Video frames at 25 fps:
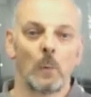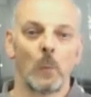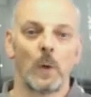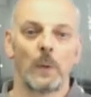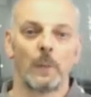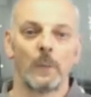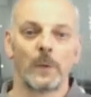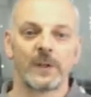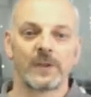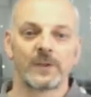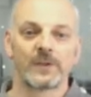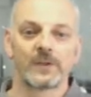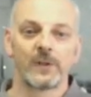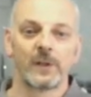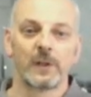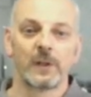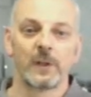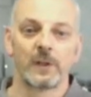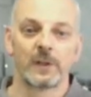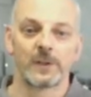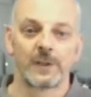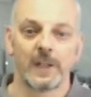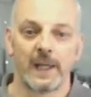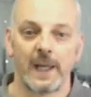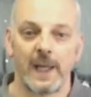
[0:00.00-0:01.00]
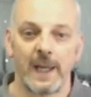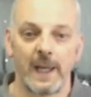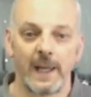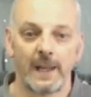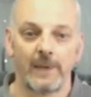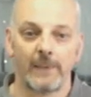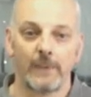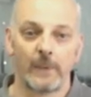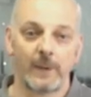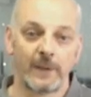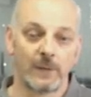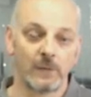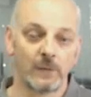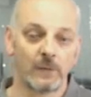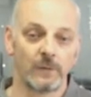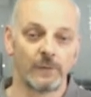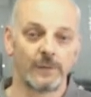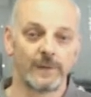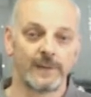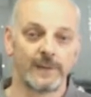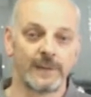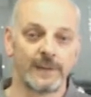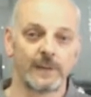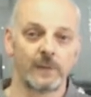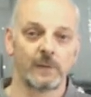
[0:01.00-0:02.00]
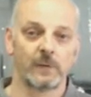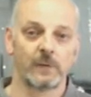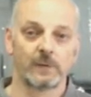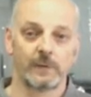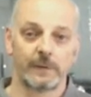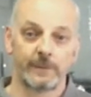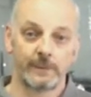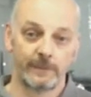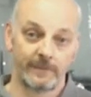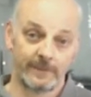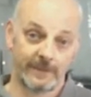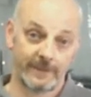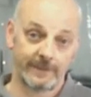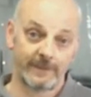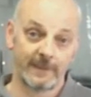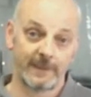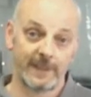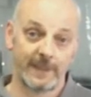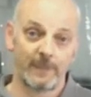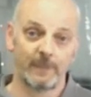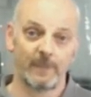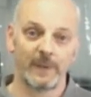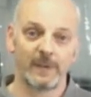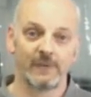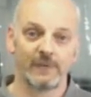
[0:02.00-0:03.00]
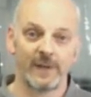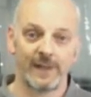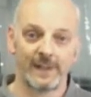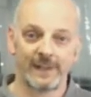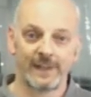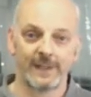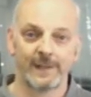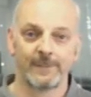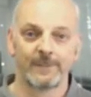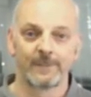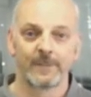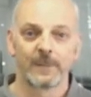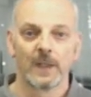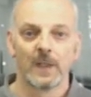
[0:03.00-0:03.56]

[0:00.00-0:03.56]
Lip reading: when we start and when your vehicle will then be ready.